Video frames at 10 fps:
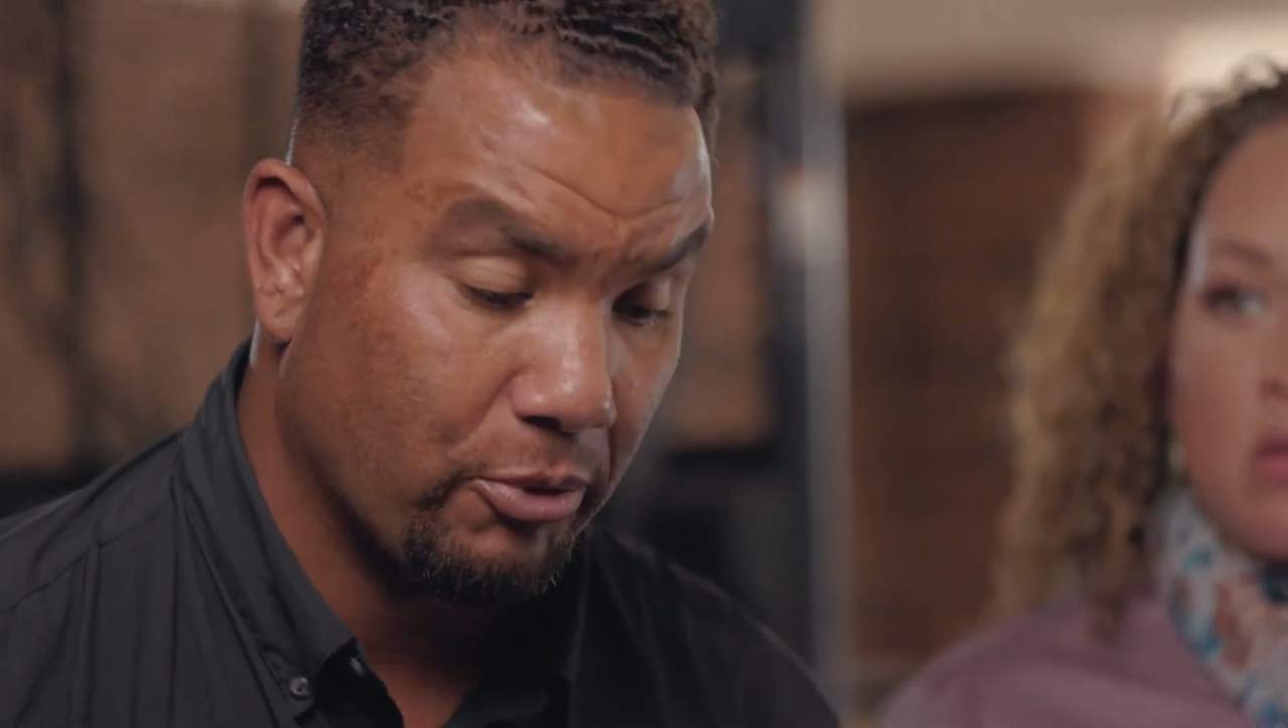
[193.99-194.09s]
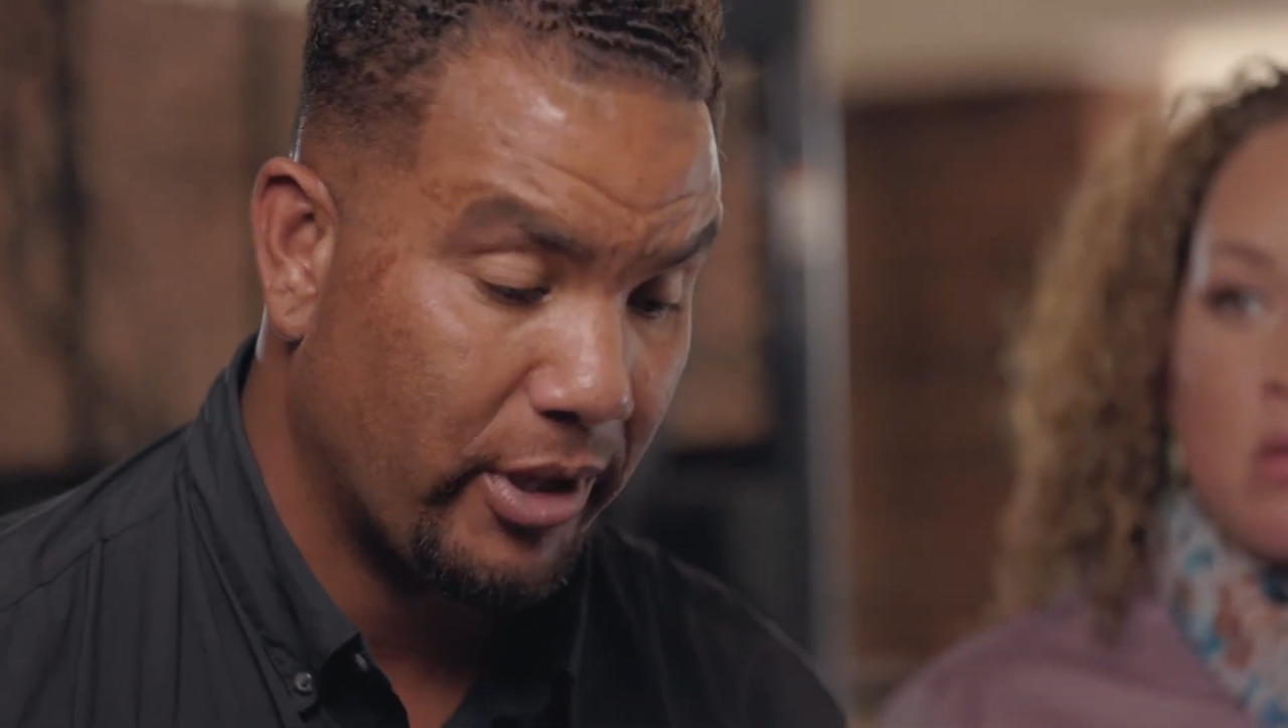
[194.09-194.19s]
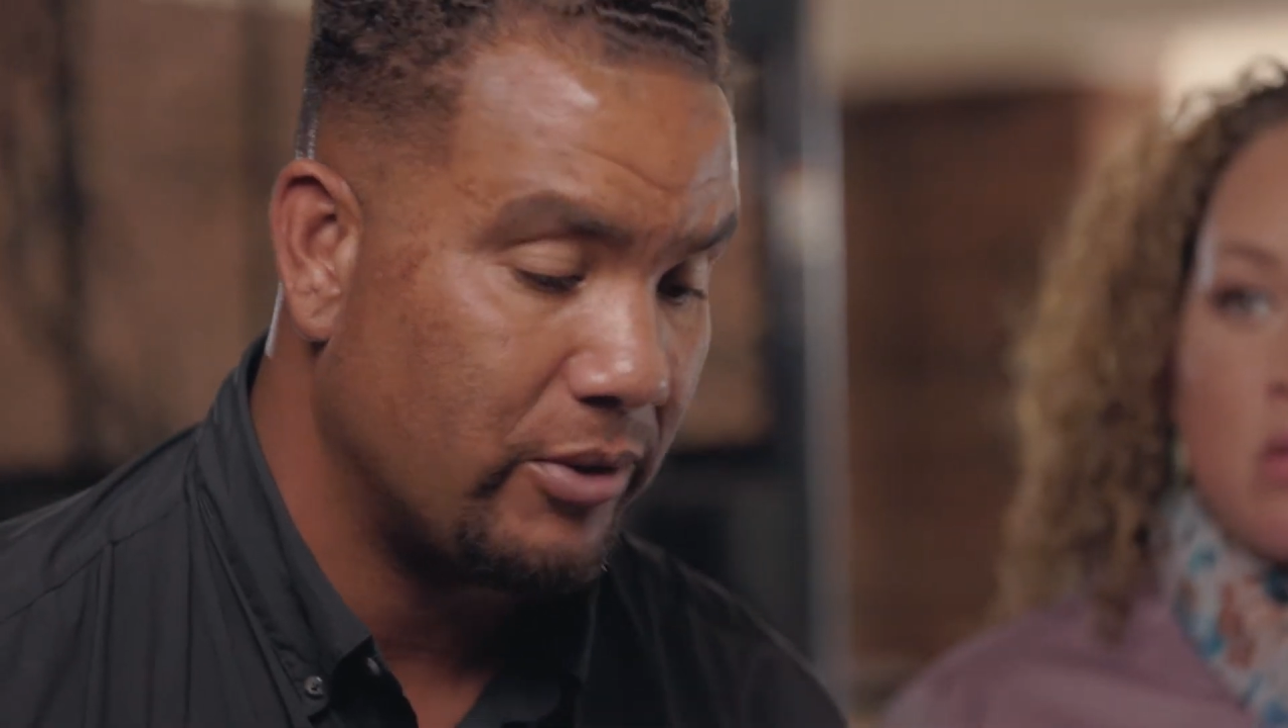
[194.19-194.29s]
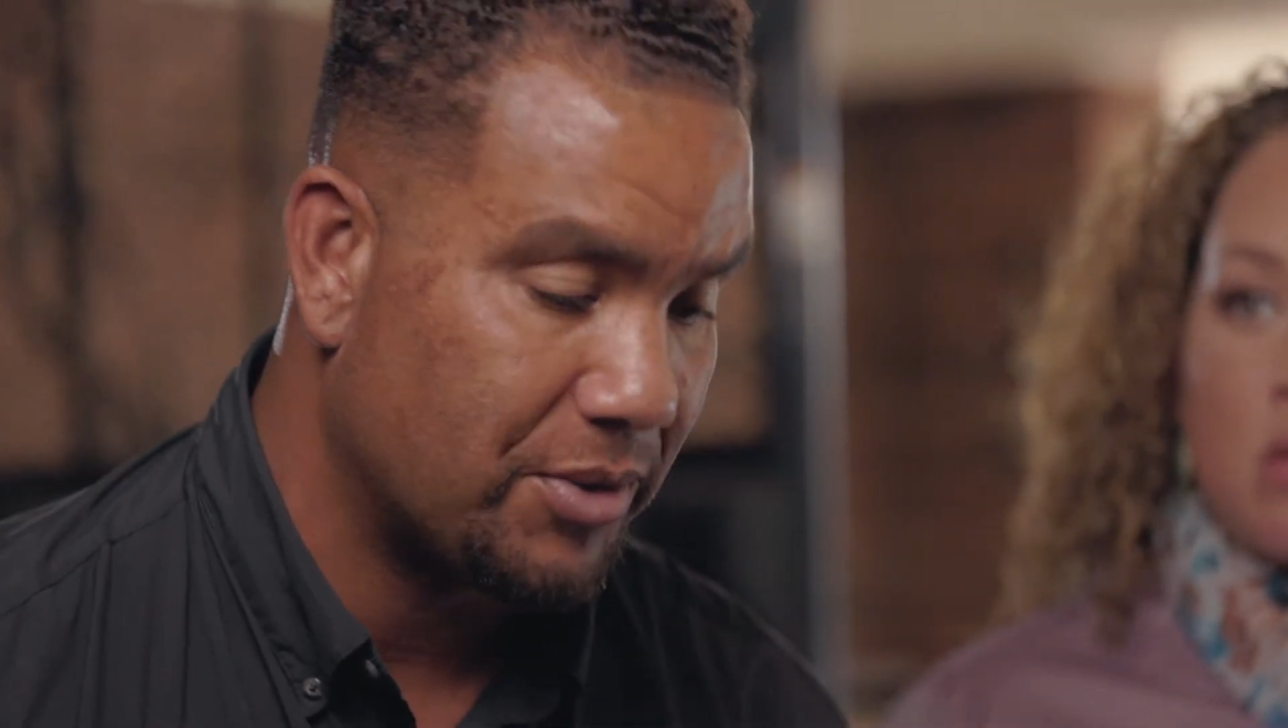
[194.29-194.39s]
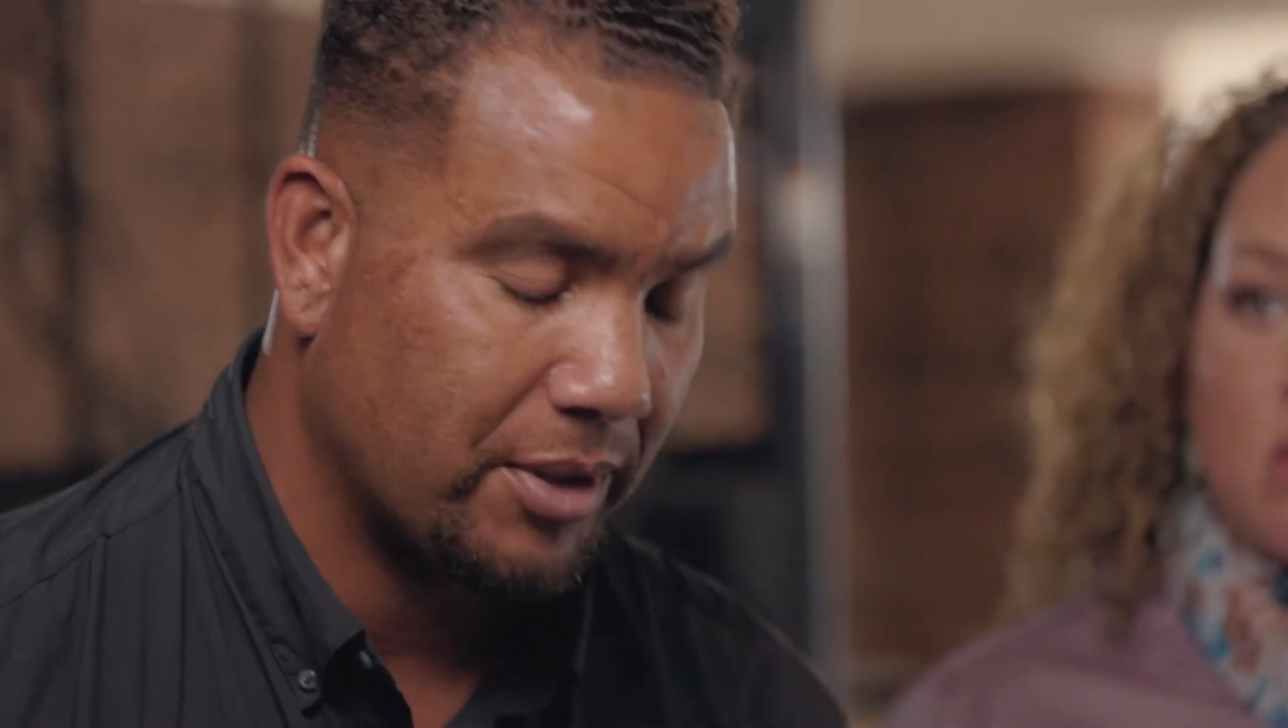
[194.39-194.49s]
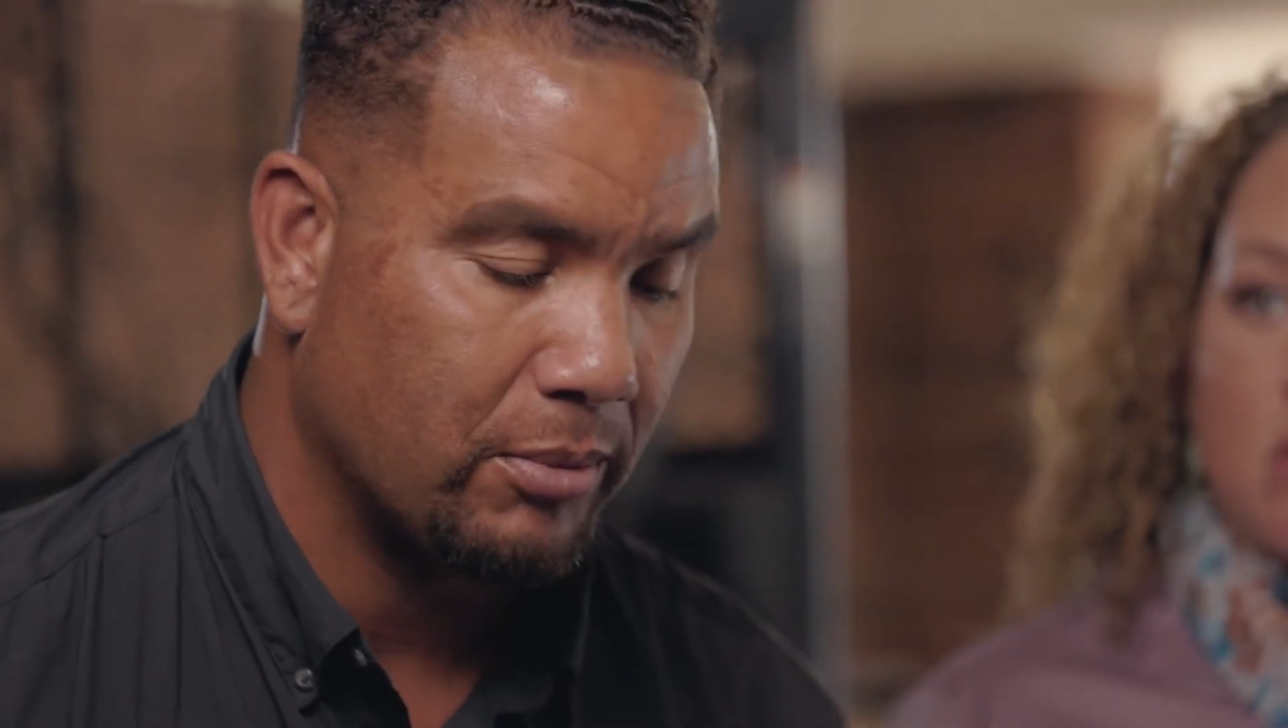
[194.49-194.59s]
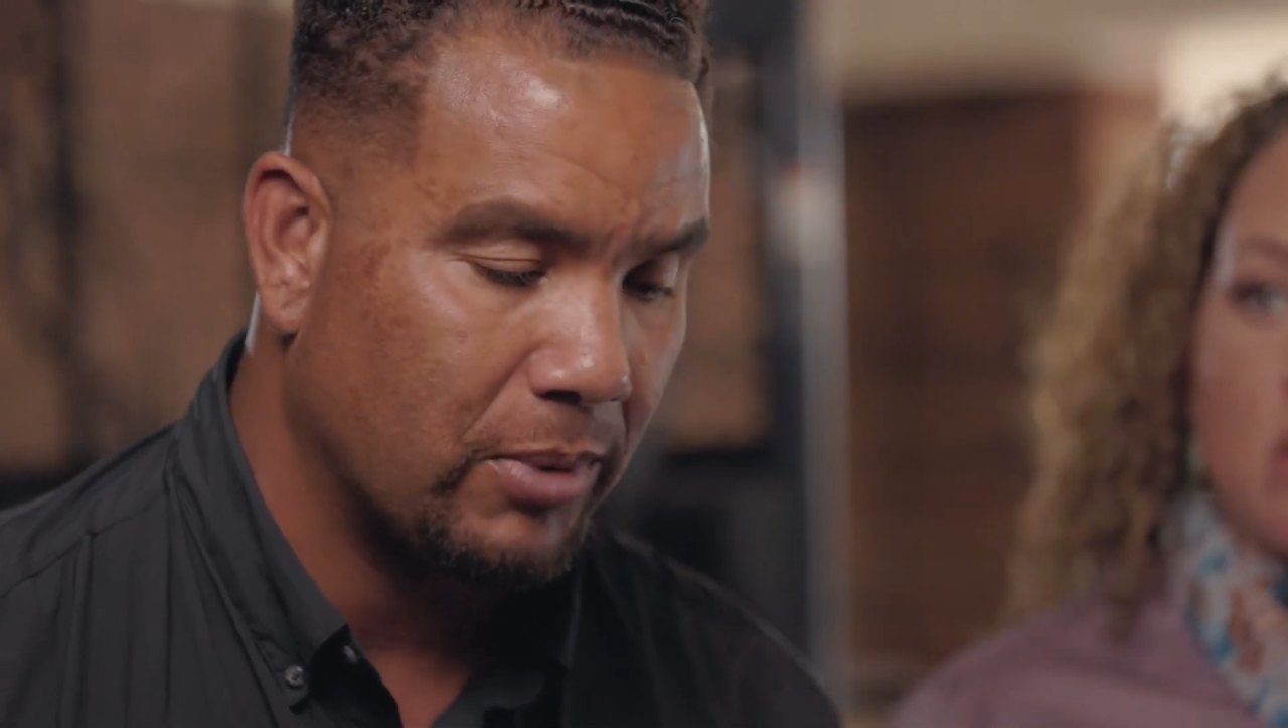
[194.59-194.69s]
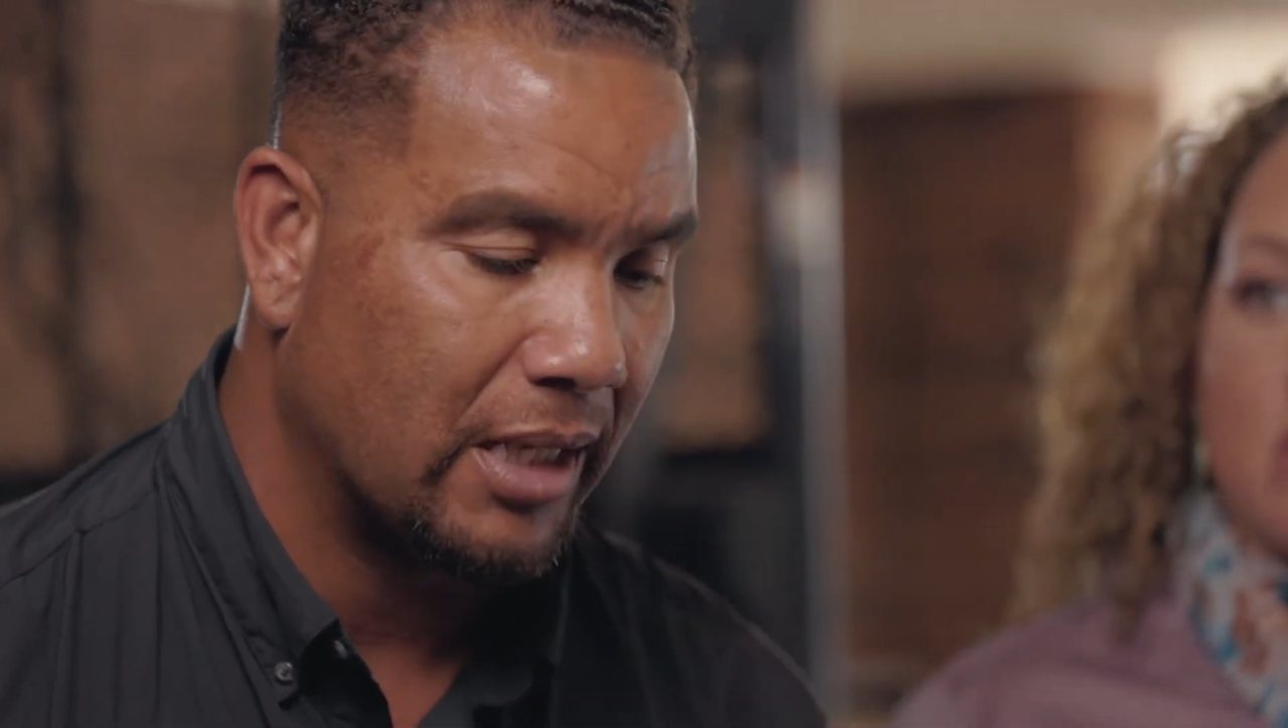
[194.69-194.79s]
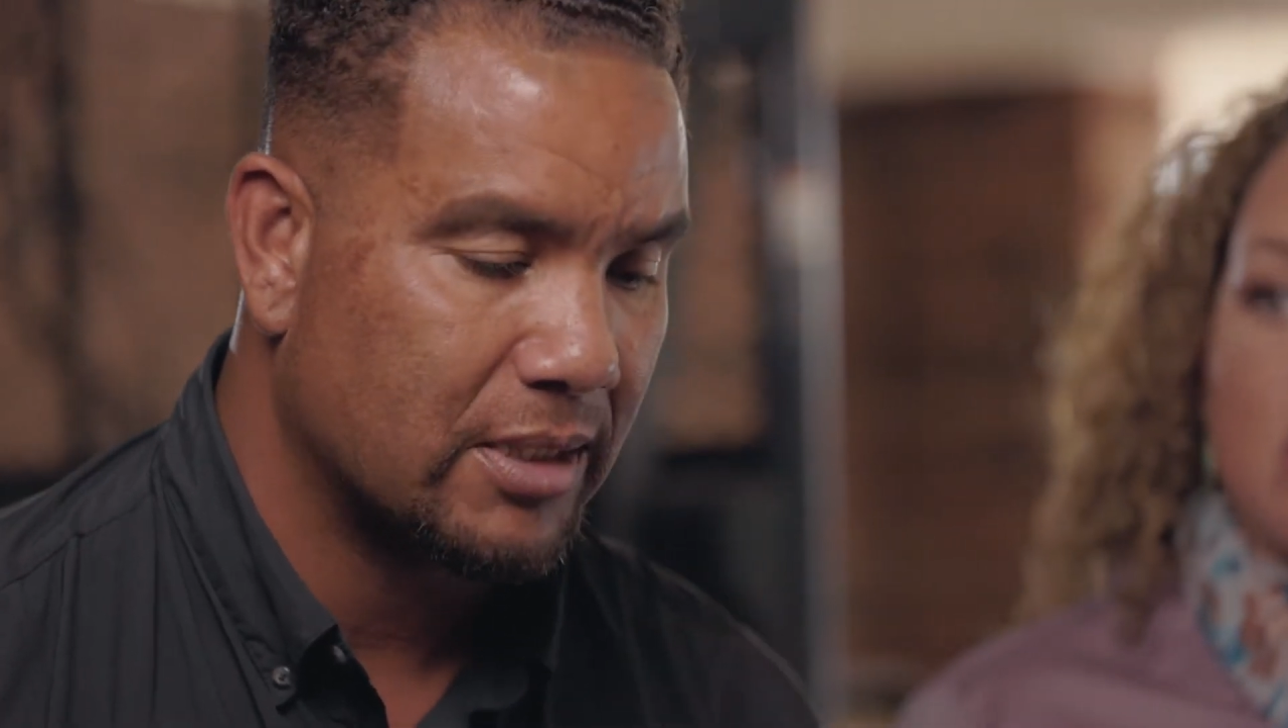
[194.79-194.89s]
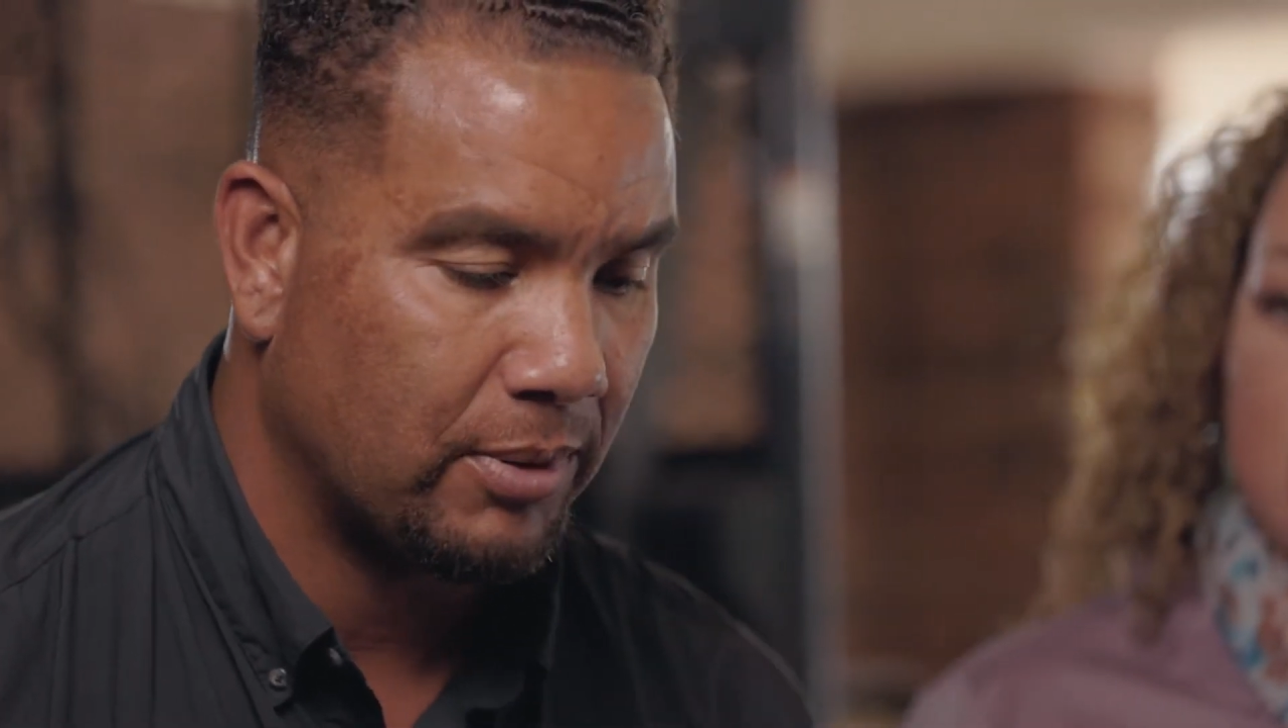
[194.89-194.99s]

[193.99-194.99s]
brand new center blocks,